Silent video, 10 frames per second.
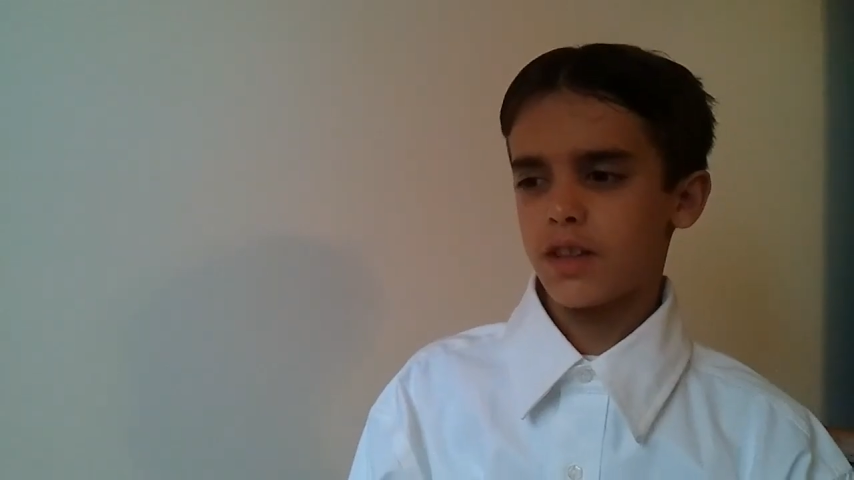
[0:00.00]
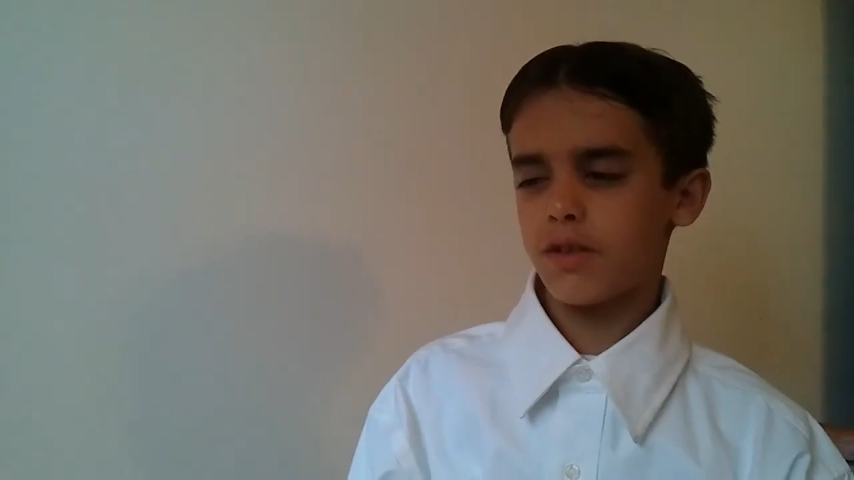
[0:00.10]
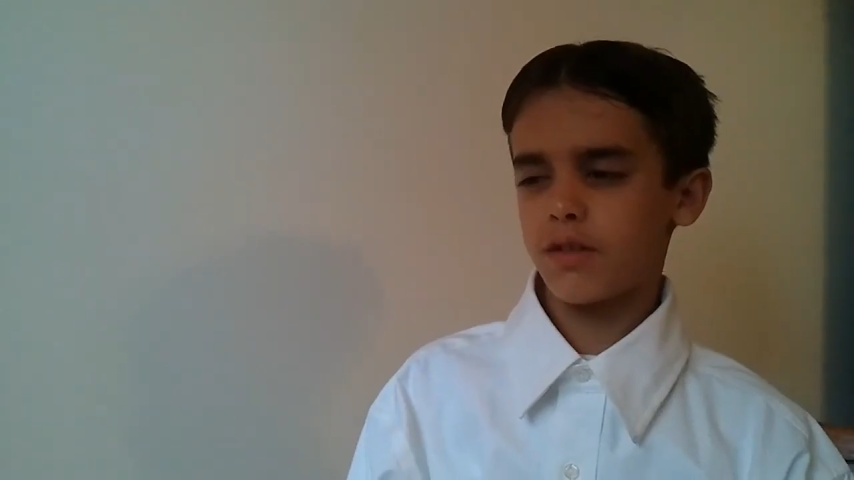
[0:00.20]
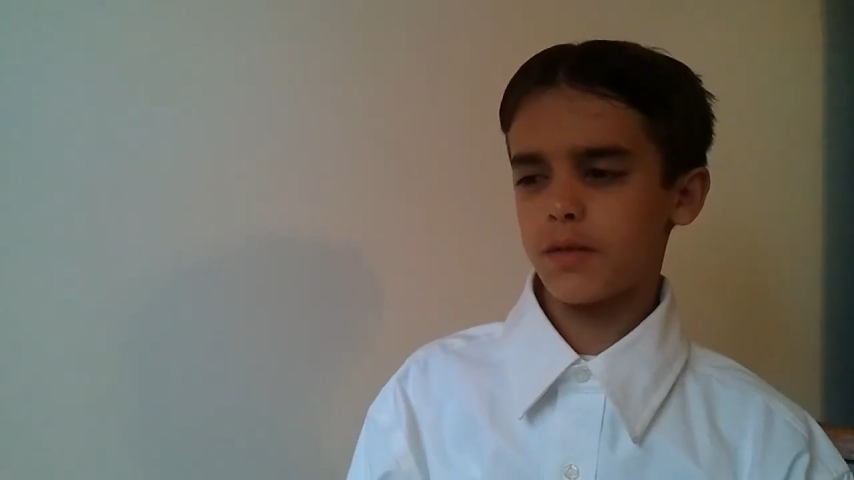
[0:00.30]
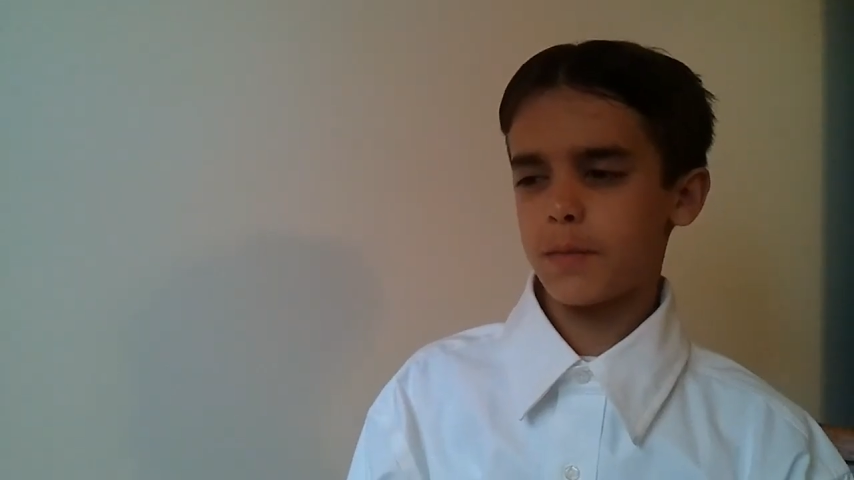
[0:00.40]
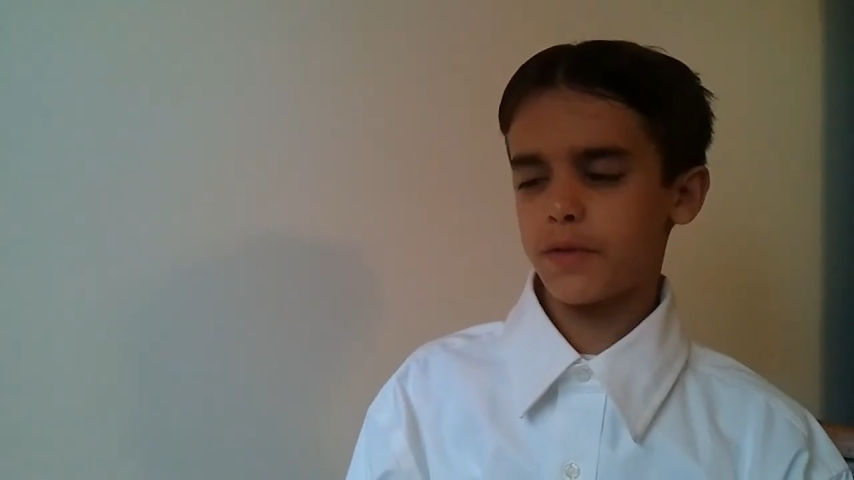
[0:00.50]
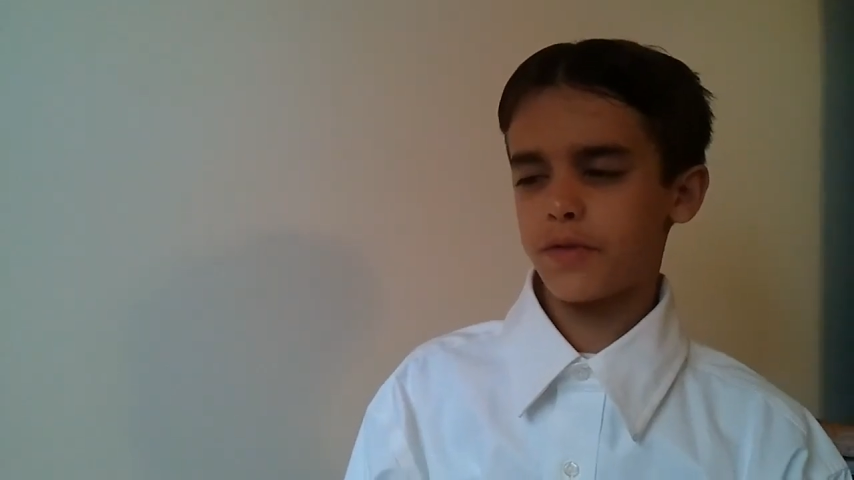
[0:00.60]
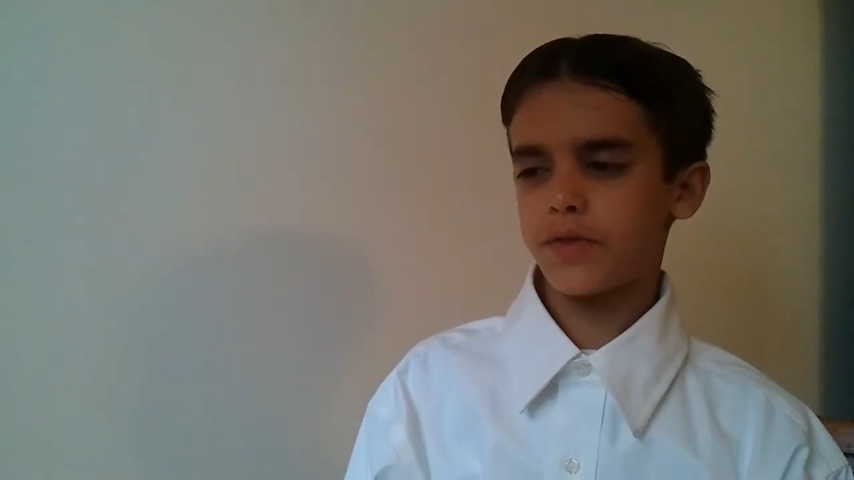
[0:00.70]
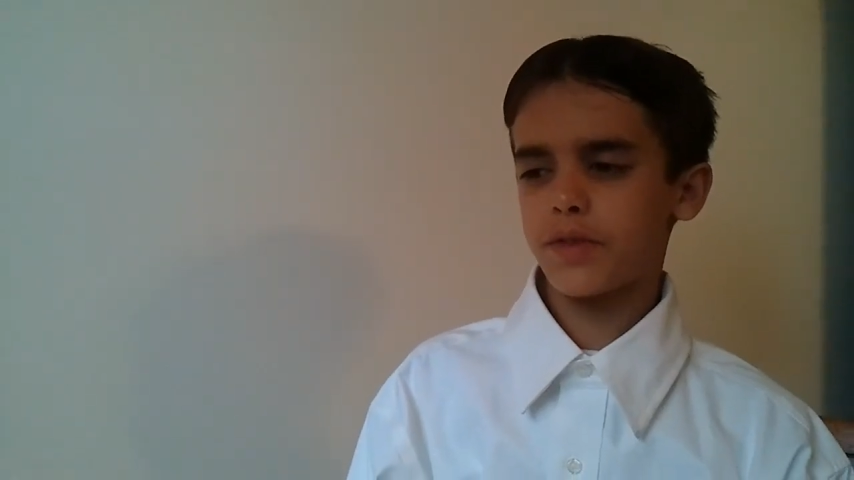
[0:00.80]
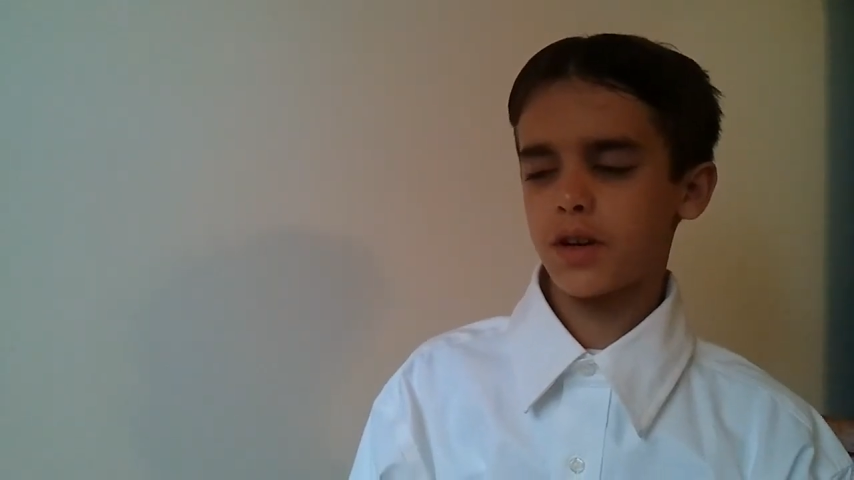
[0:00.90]
There were about
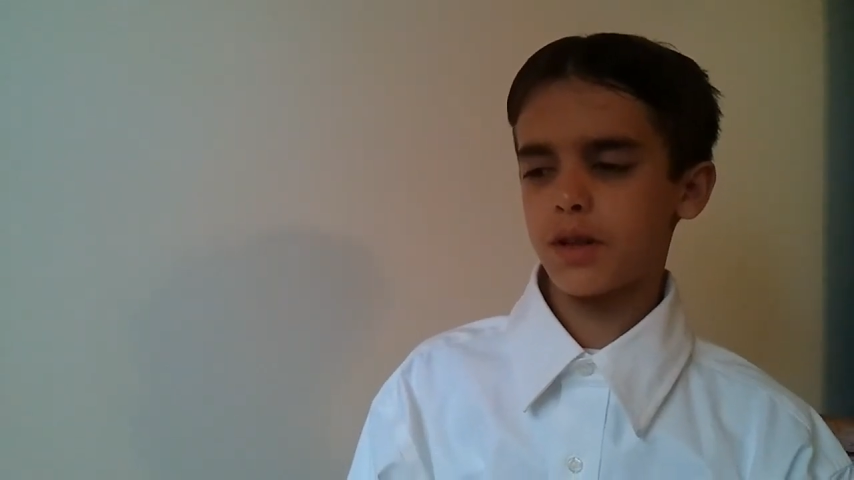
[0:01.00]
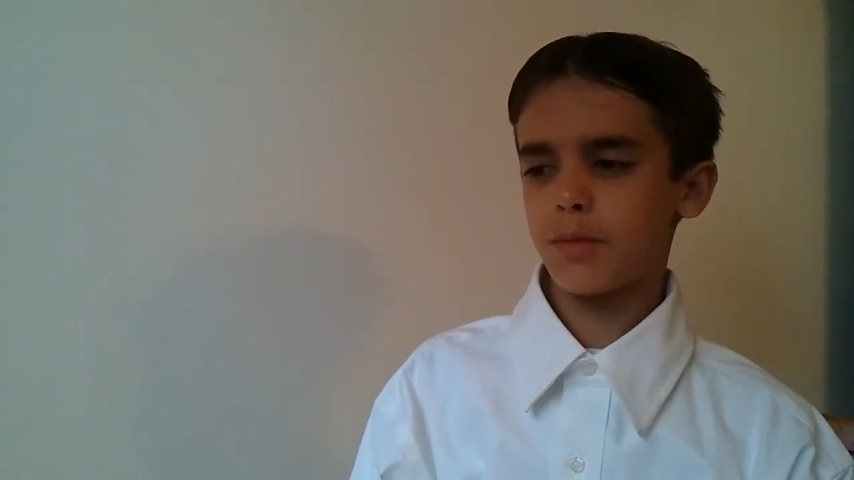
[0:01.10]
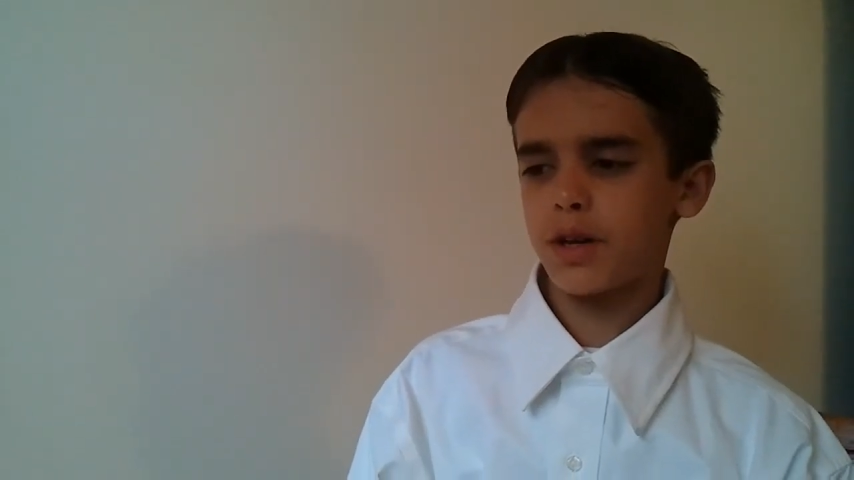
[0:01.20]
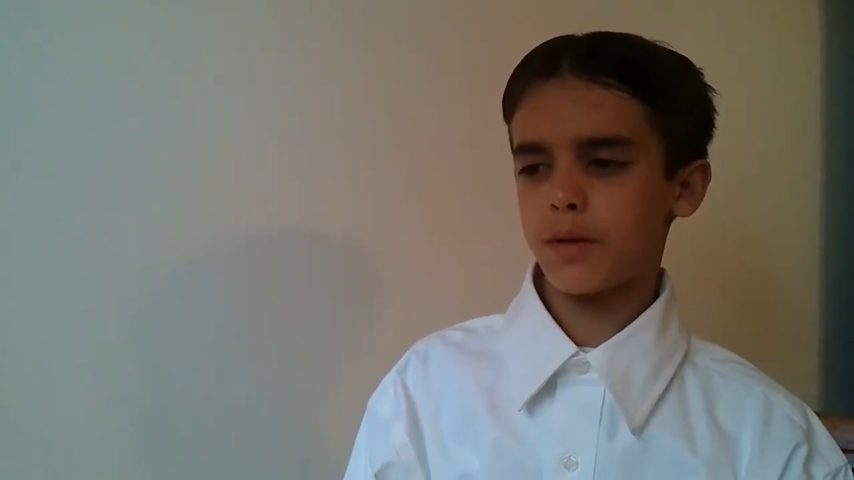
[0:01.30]
30 men,